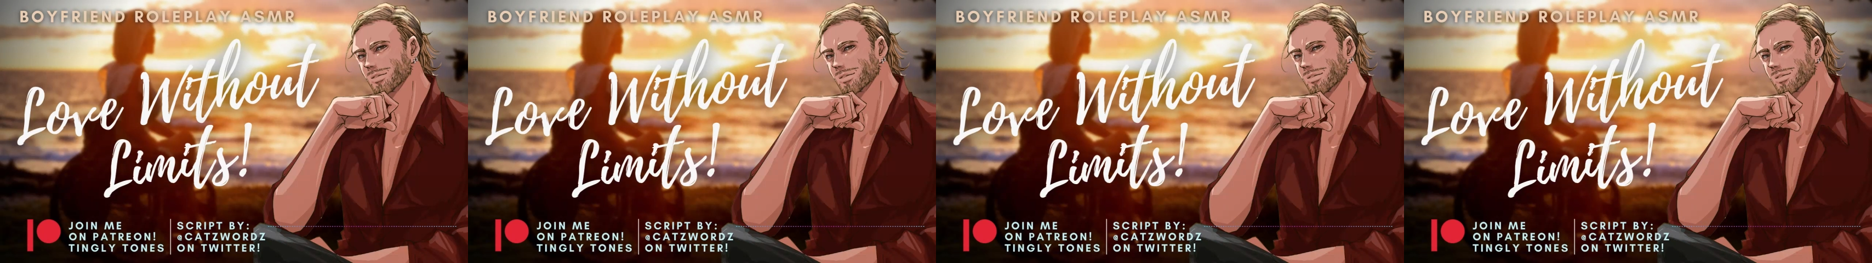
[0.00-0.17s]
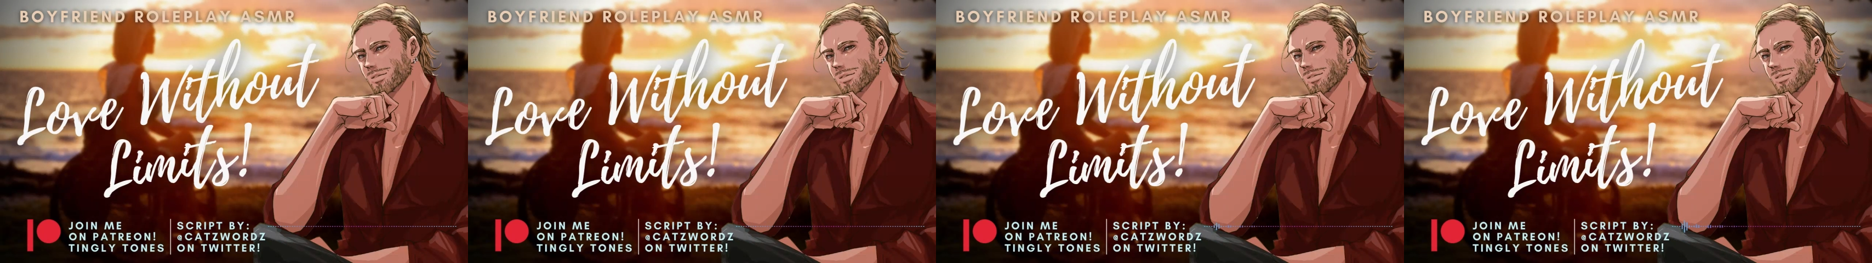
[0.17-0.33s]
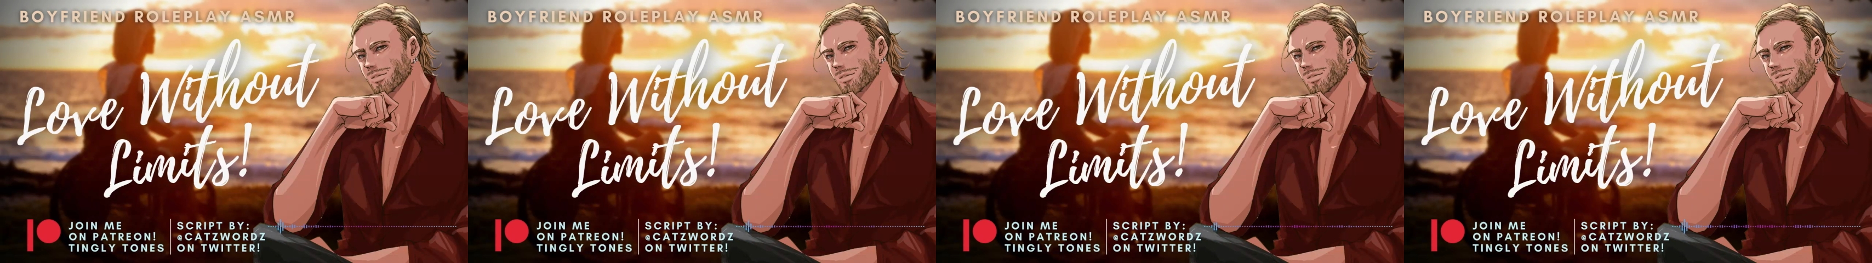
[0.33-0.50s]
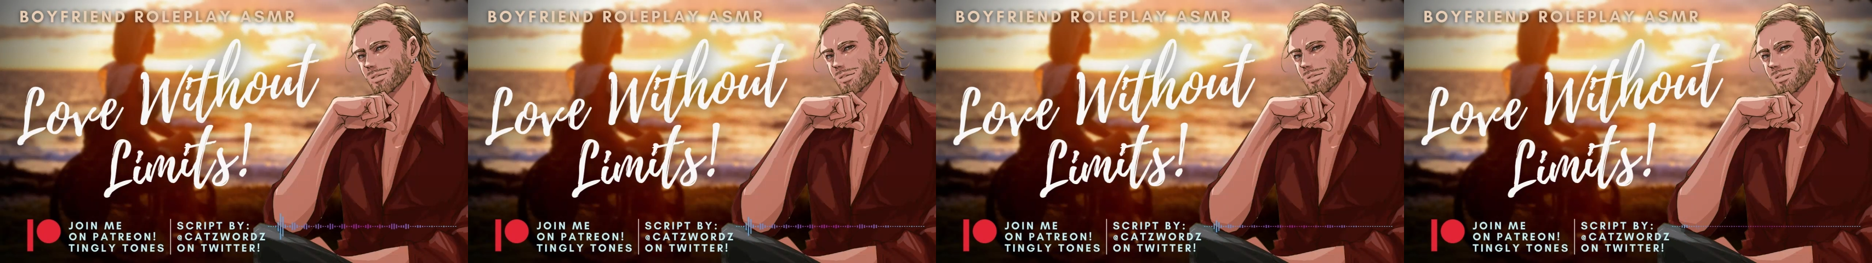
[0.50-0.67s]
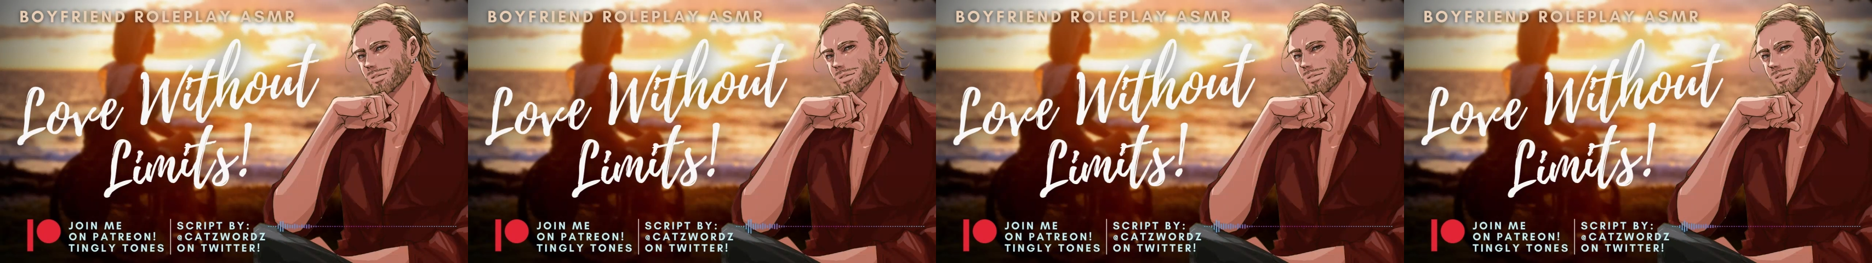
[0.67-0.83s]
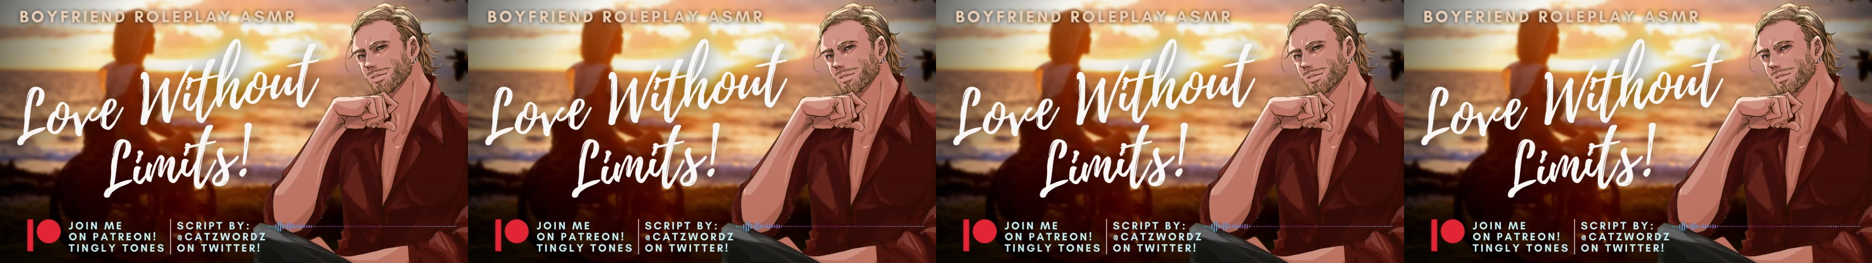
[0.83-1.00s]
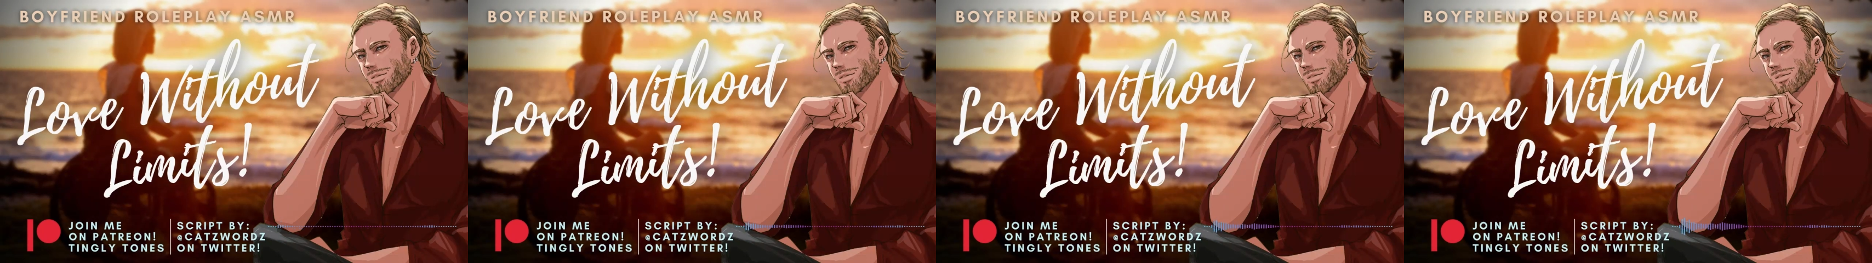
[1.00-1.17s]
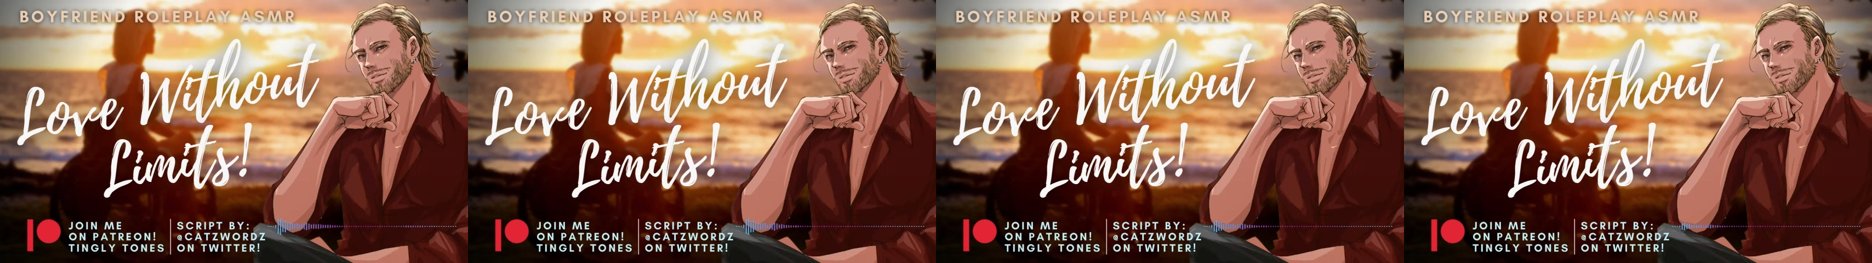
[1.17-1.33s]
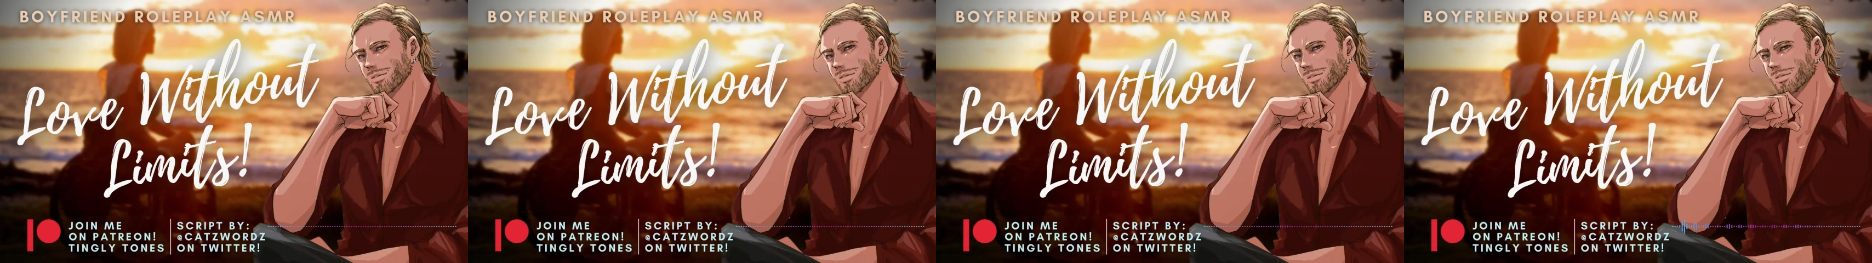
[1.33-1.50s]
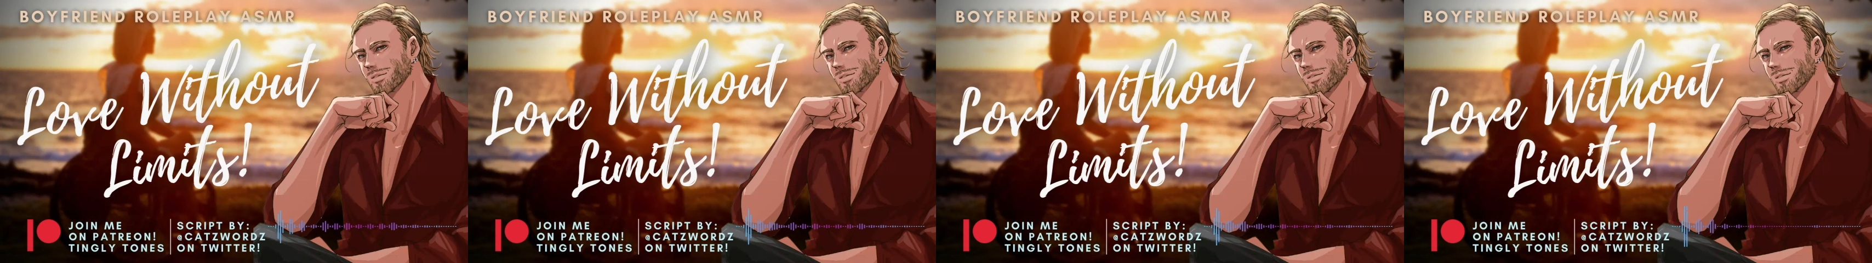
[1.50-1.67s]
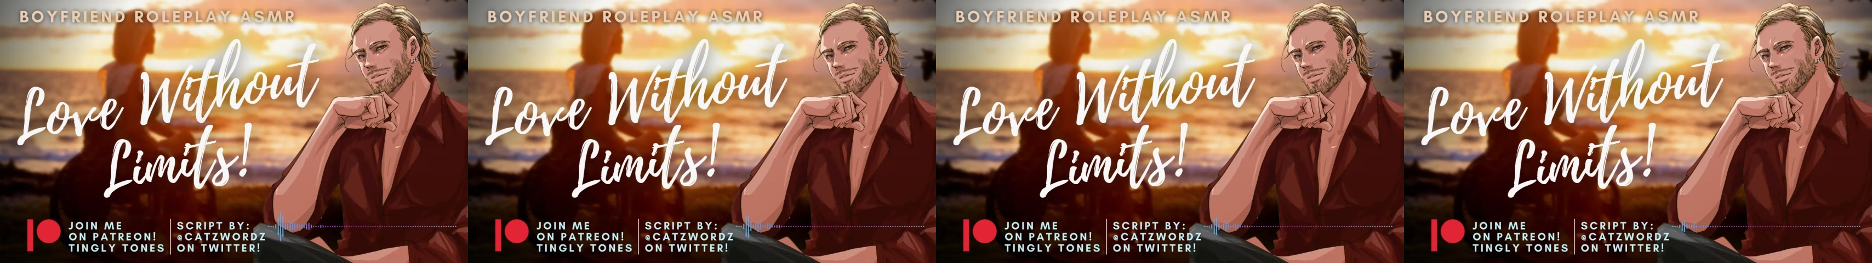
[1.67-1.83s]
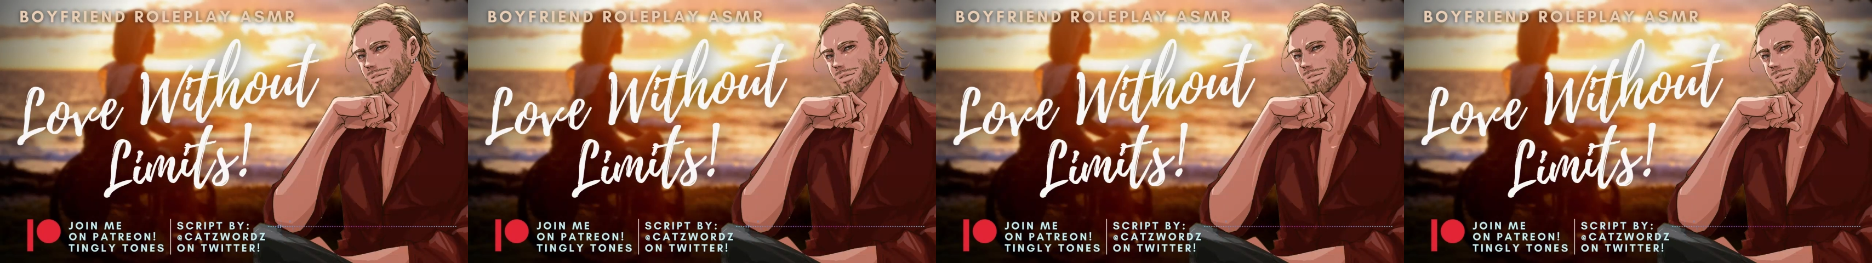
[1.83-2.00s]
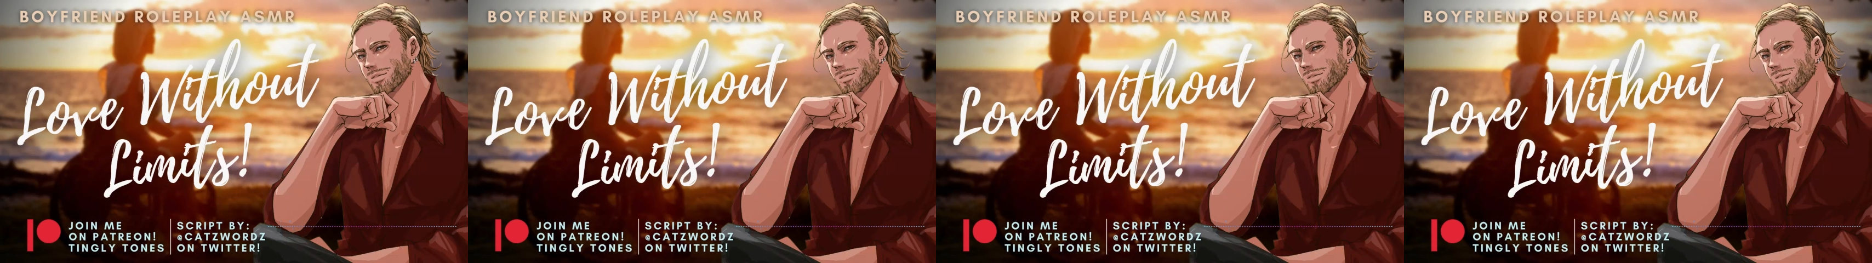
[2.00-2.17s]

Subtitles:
[no speech]